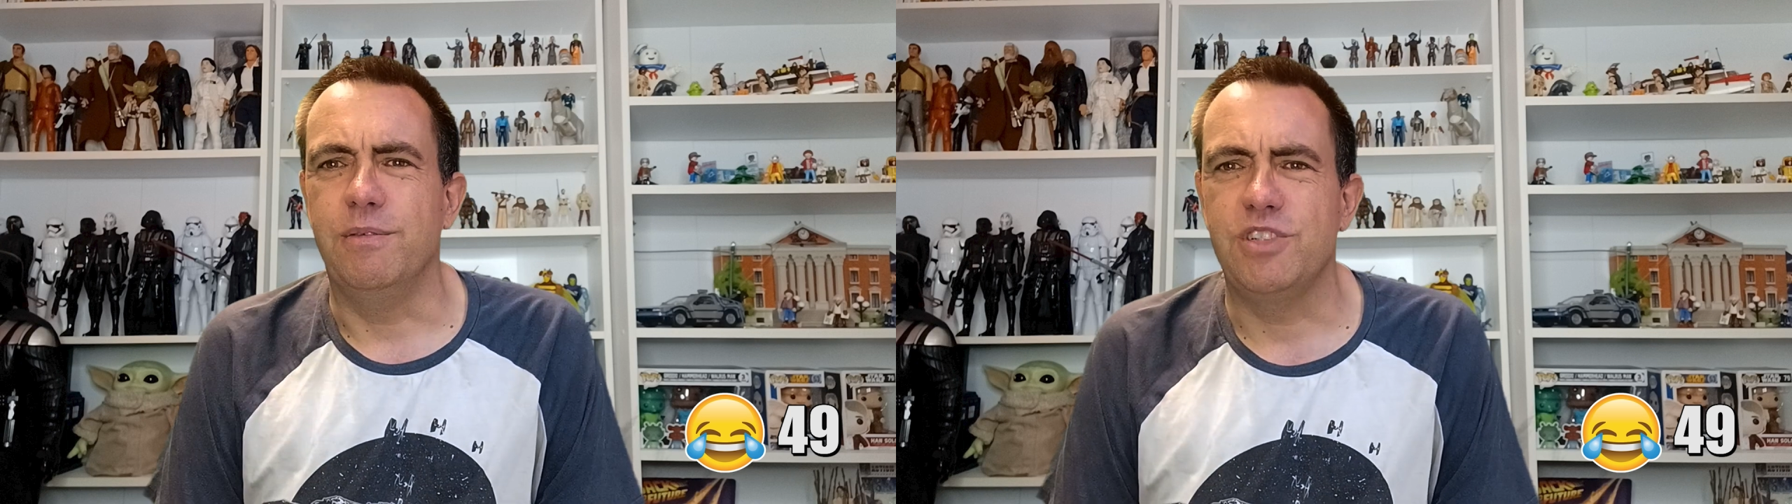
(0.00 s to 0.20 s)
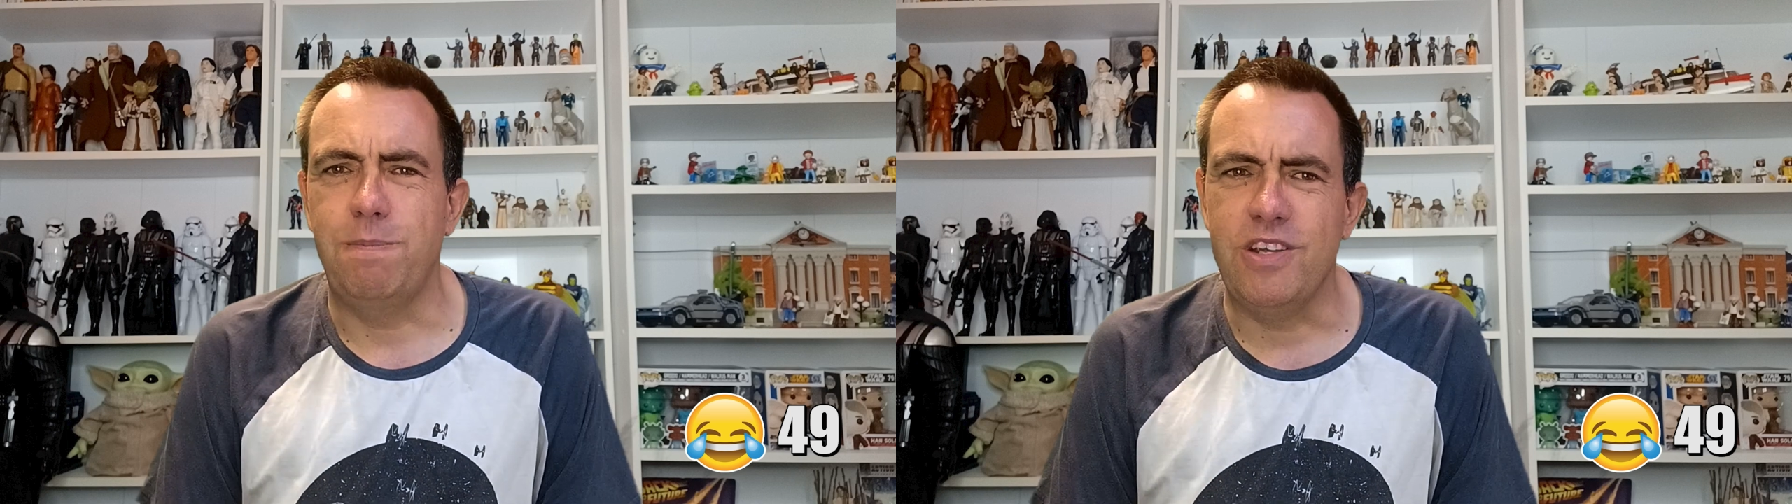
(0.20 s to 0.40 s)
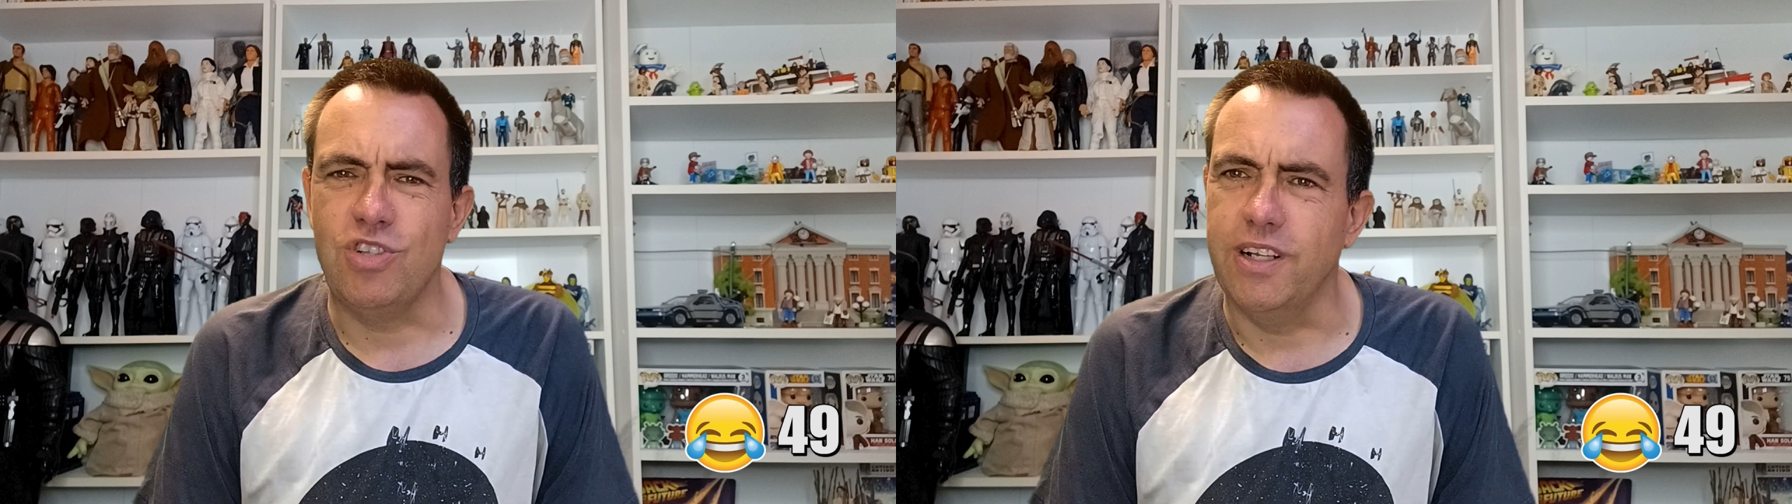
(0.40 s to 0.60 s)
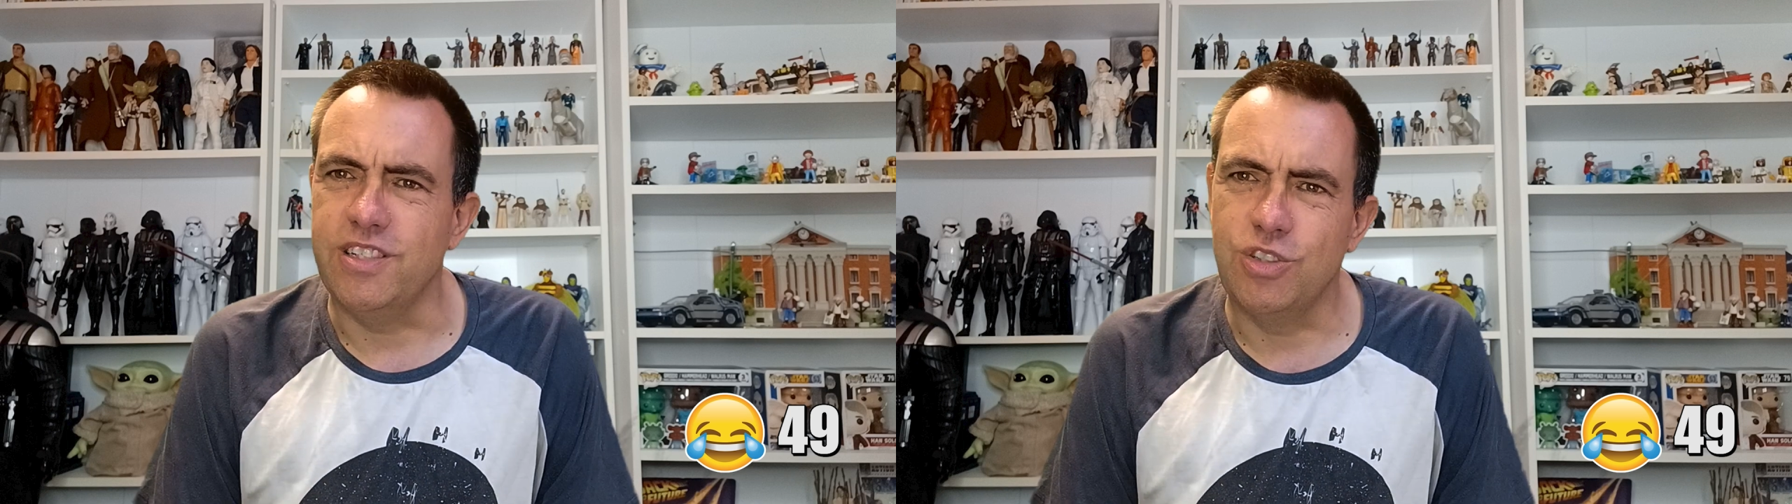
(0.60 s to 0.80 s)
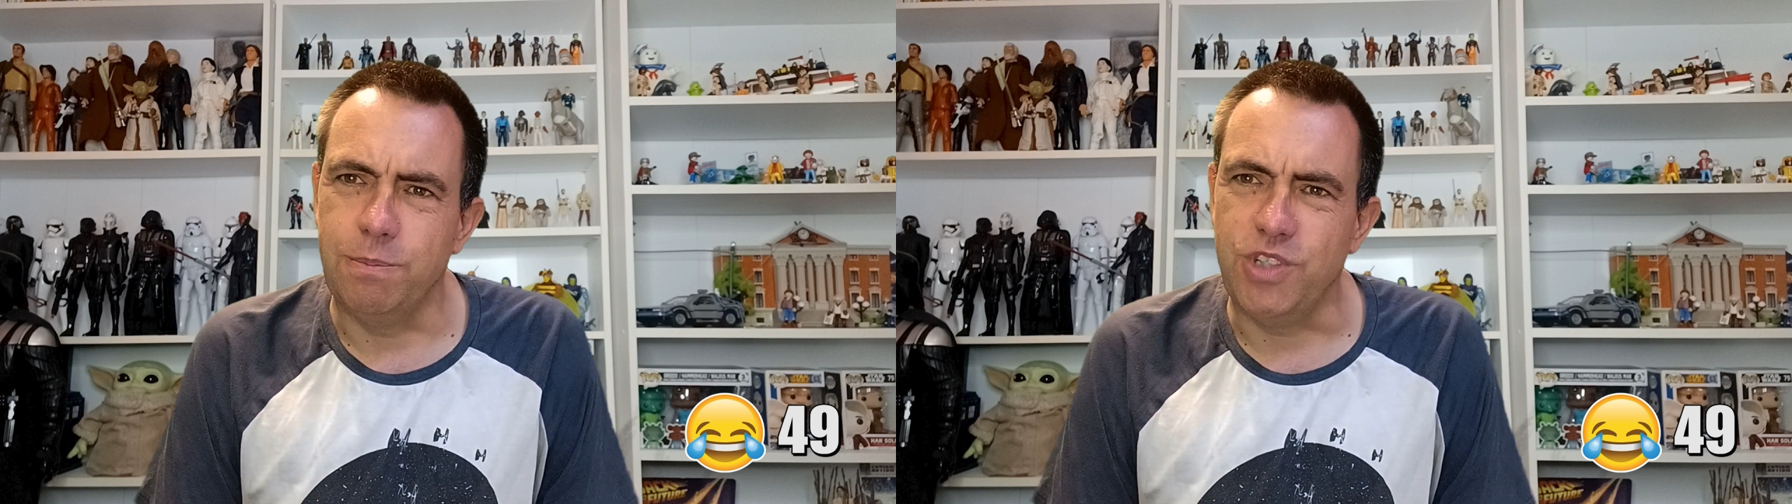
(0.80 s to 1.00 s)

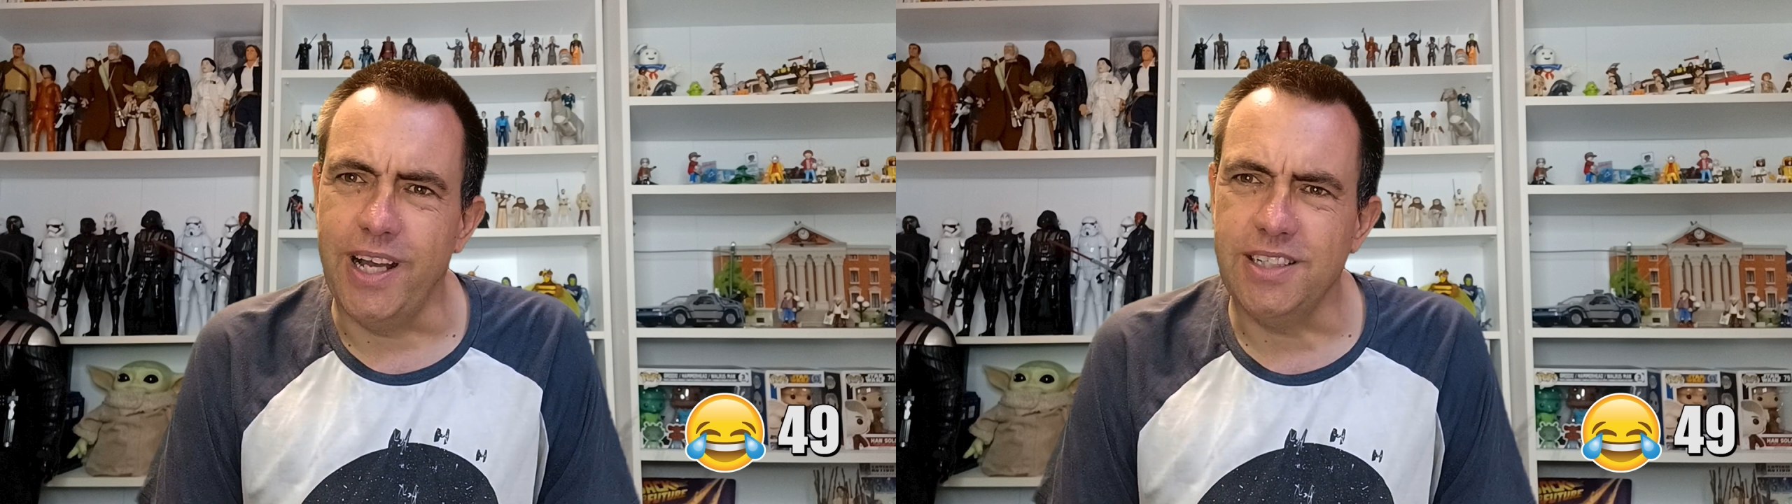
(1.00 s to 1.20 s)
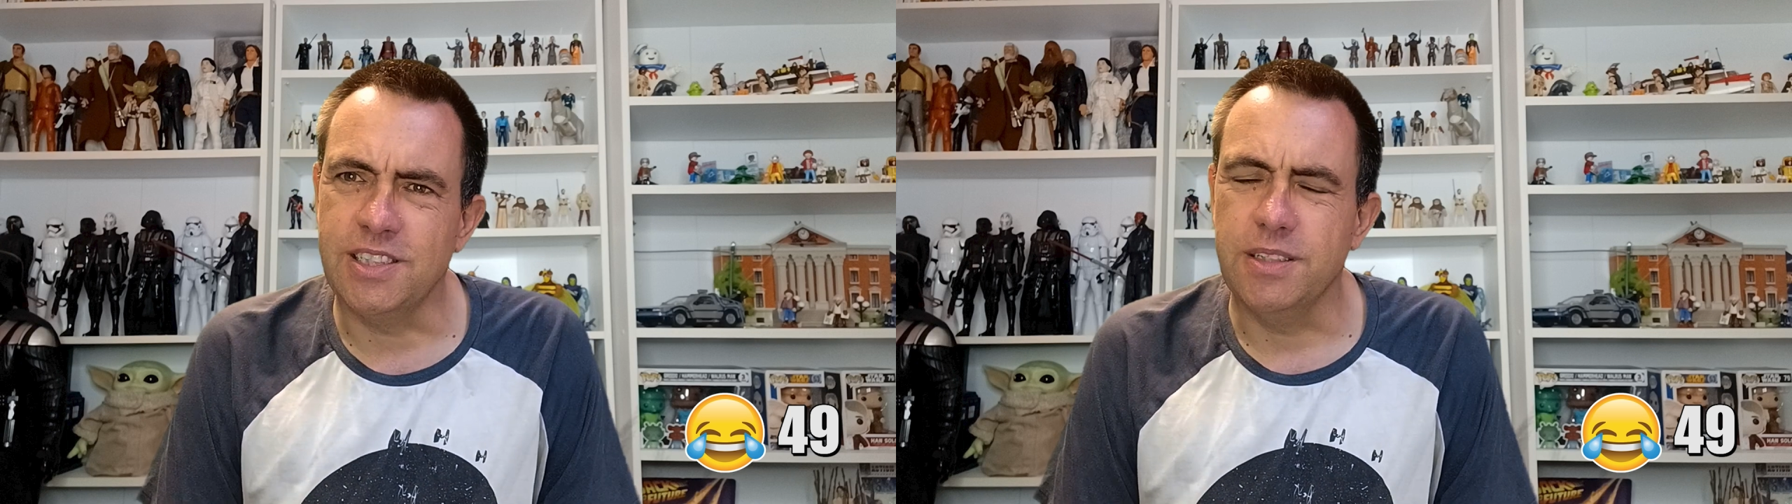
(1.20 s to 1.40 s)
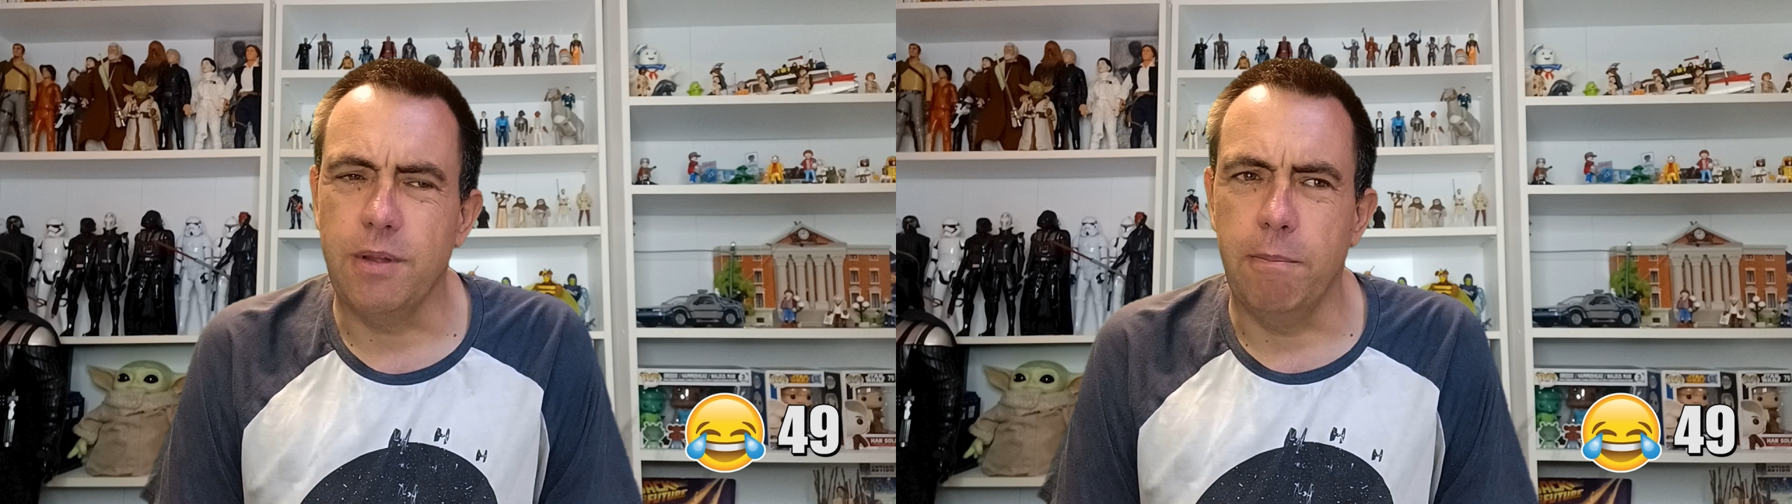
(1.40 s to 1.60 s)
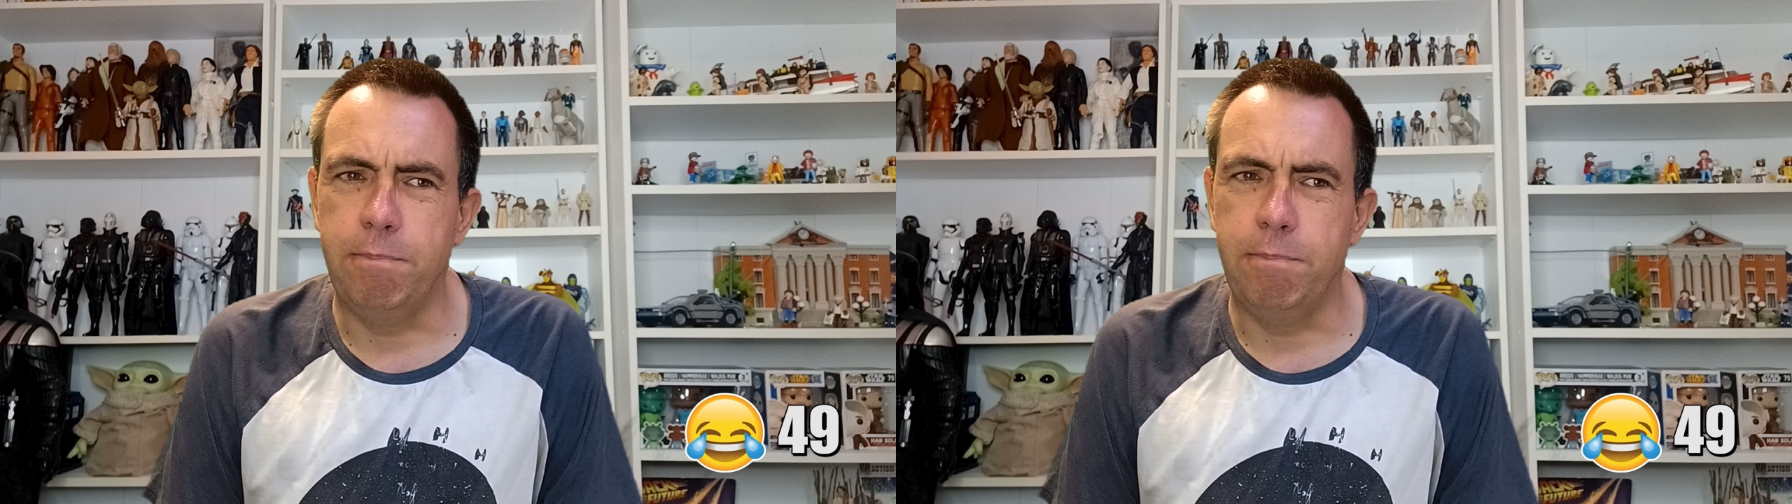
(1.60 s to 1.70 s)
specialist subjects.